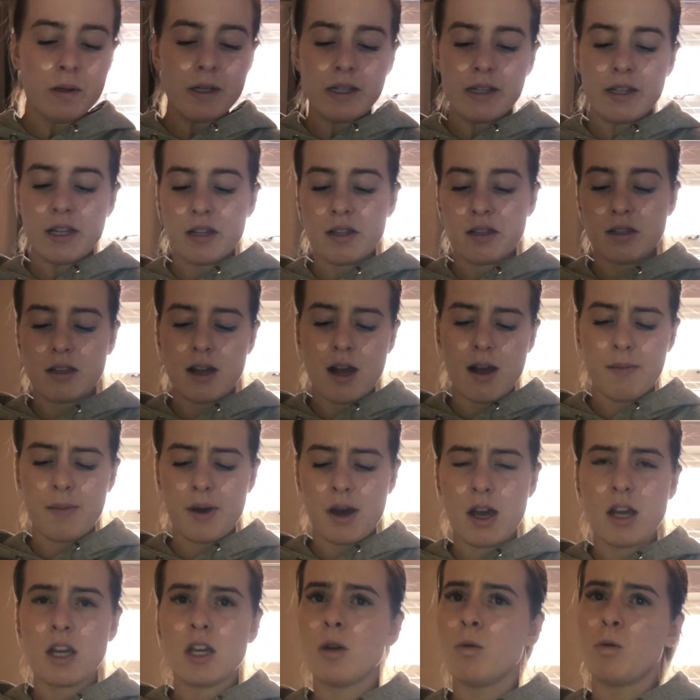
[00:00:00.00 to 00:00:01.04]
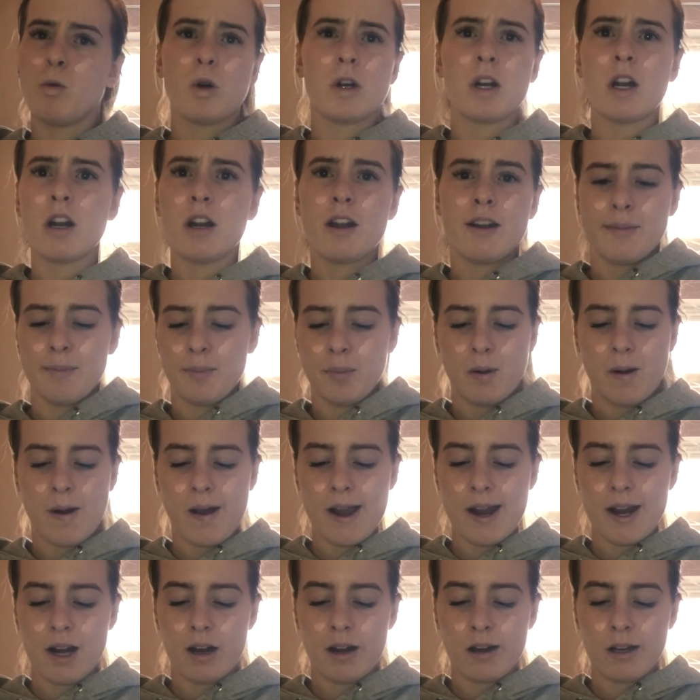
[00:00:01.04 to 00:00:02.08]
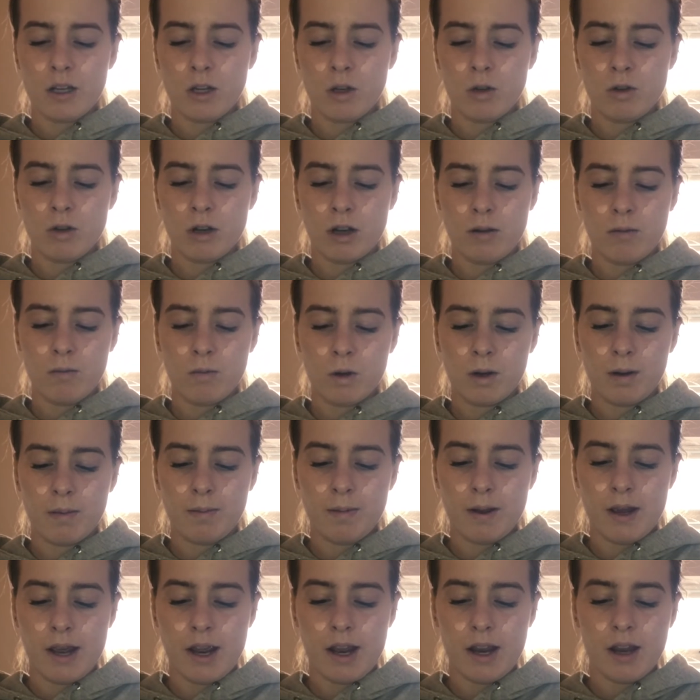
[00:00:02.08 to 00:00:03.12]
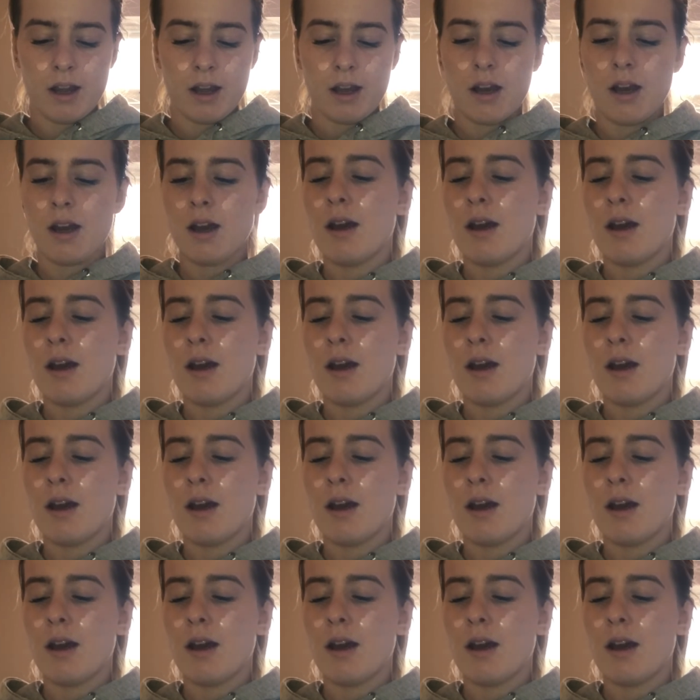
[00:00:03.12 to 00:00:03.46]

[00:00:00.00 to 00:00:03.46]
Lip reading: it's the summer, you want to look bright, like you don't want to be